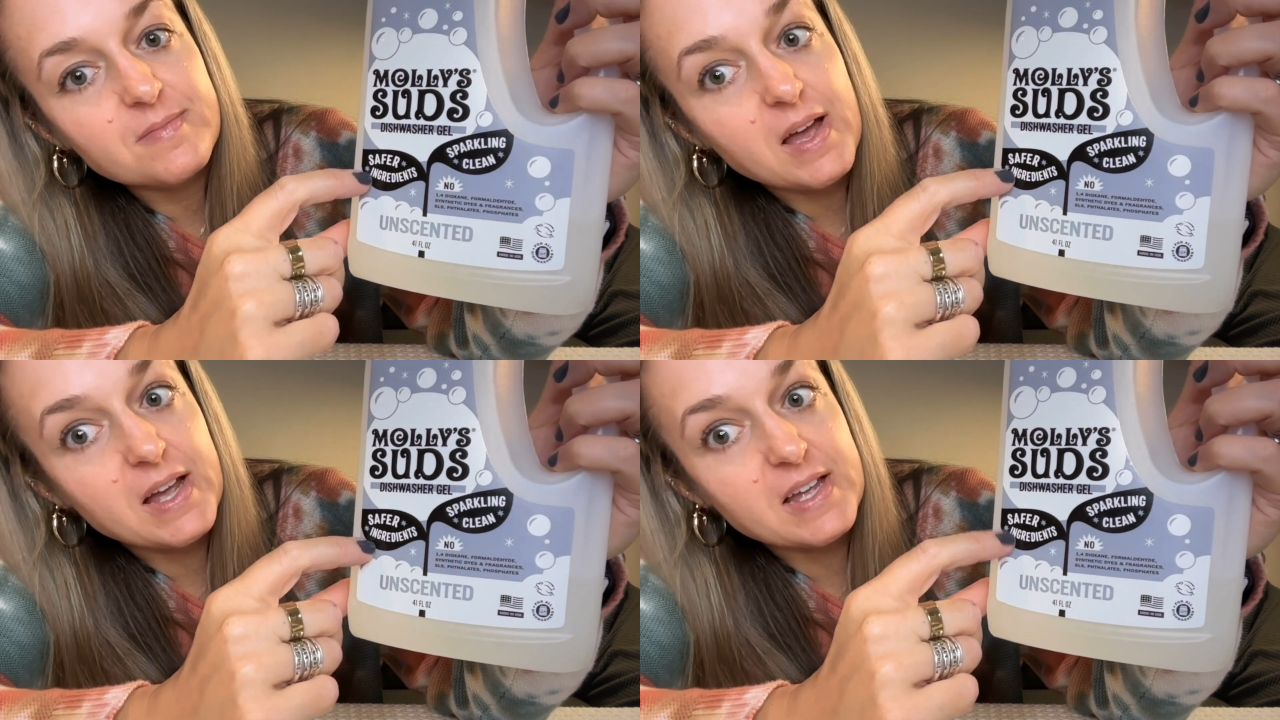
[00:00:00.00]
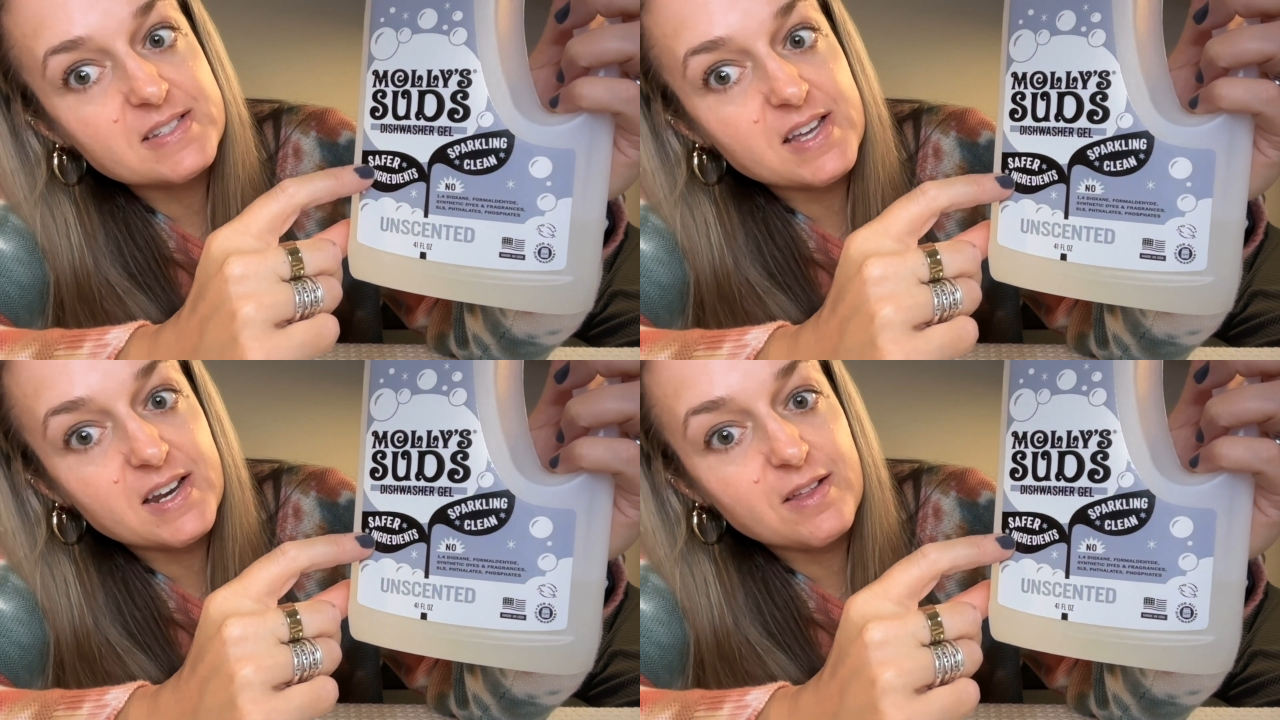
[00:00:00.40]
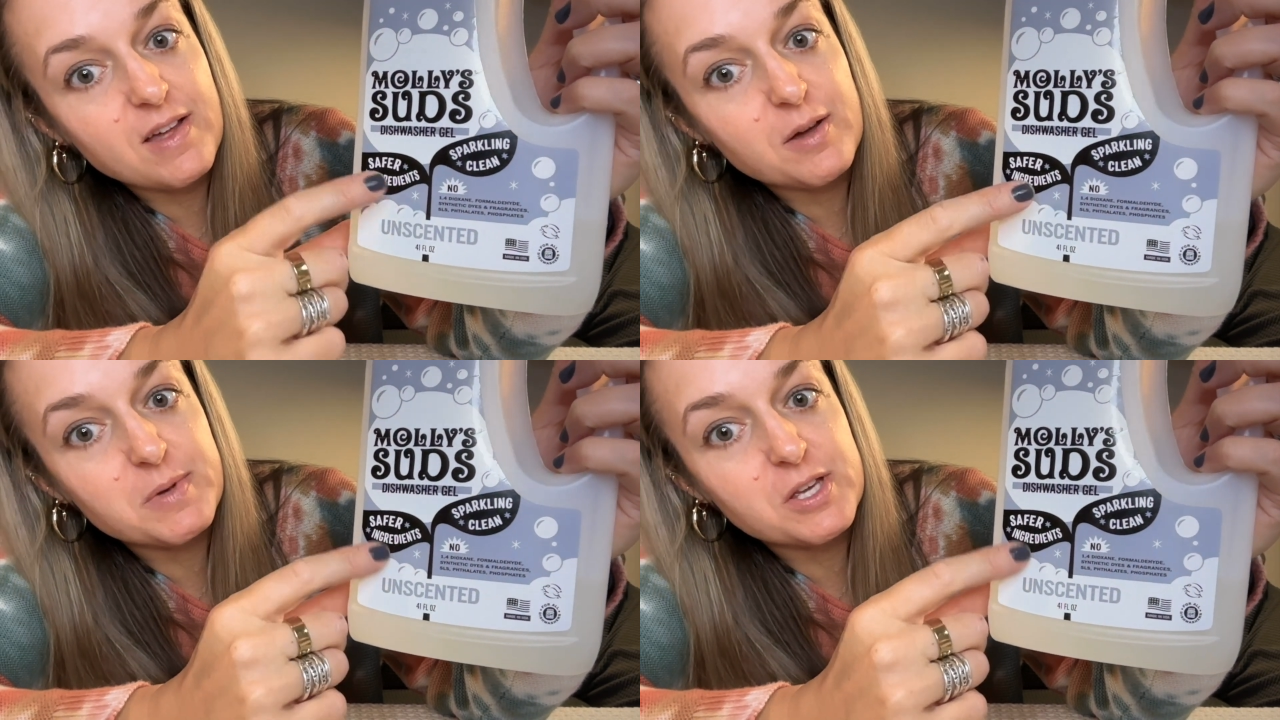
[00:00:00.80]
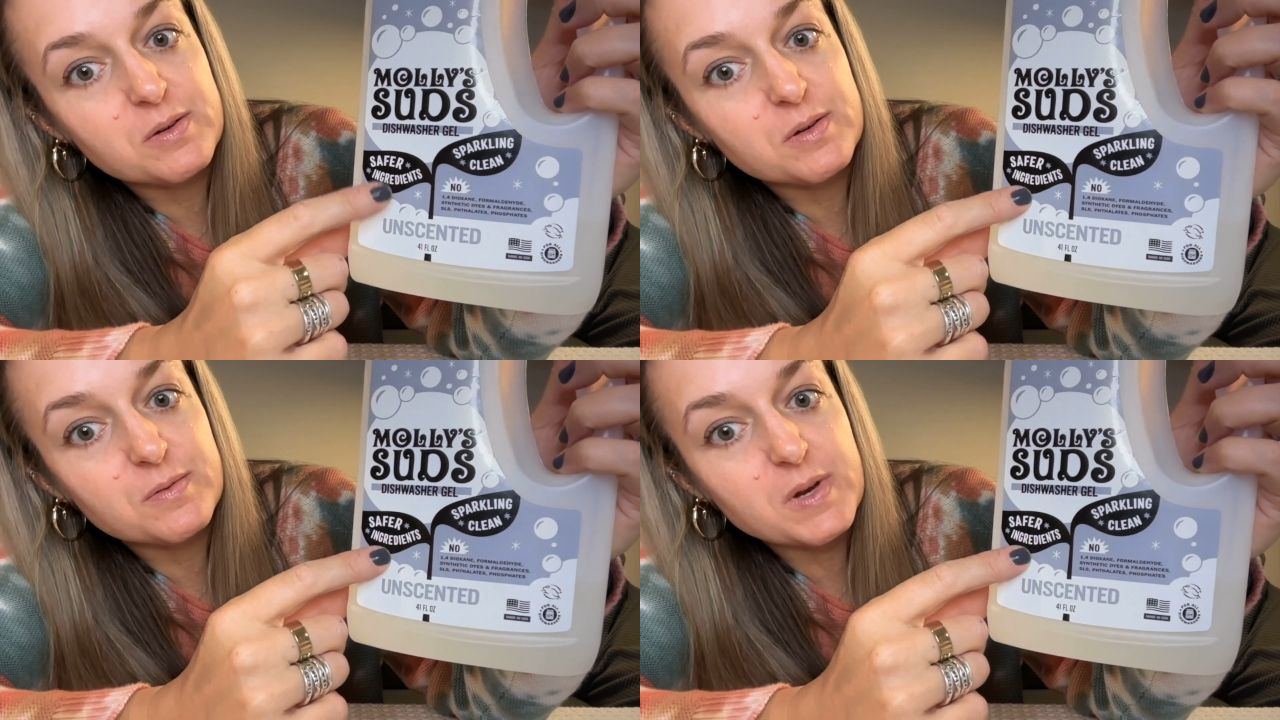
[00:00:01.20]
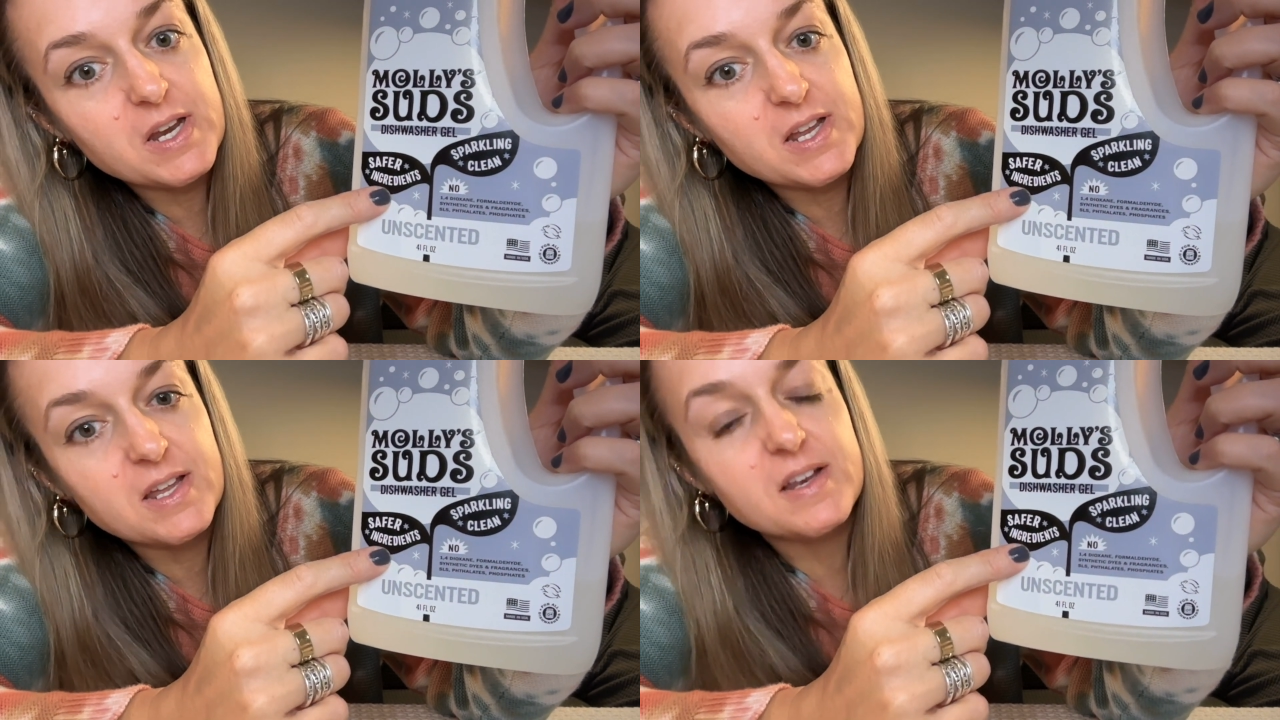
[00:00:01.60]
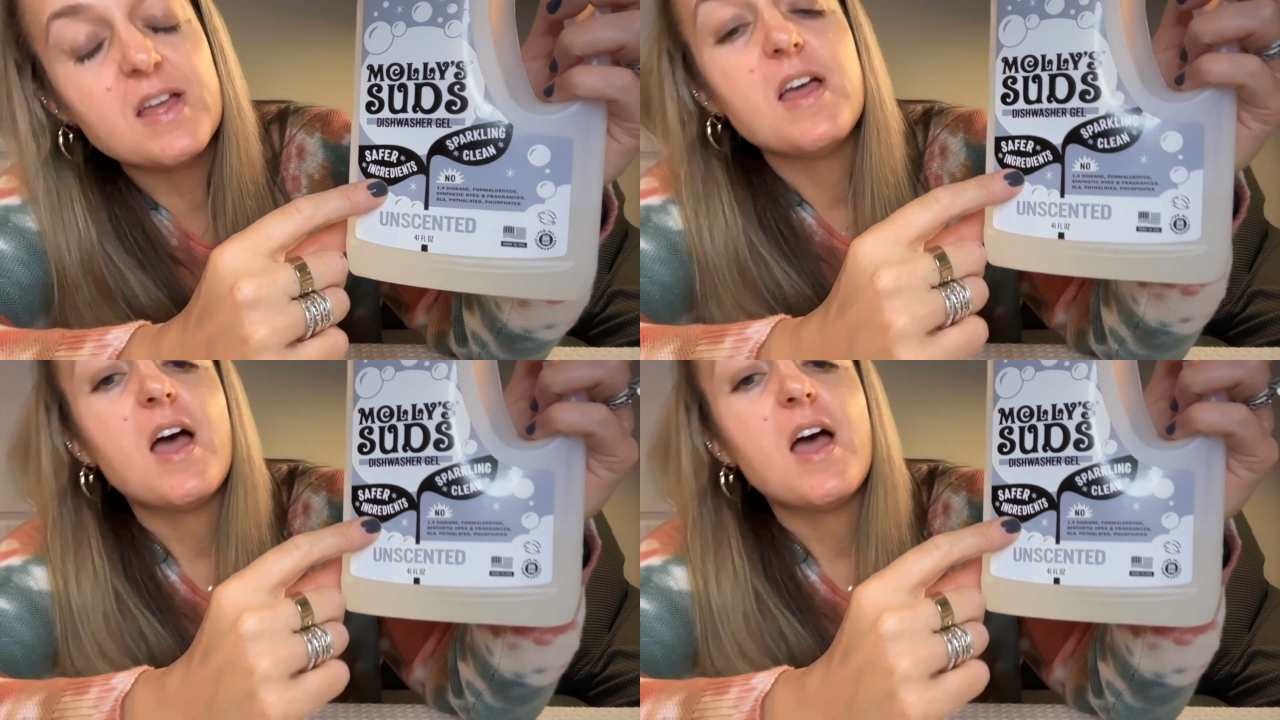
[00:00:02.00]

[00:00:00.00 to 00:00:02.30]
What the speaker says: I can't say it out loud, but you can read it.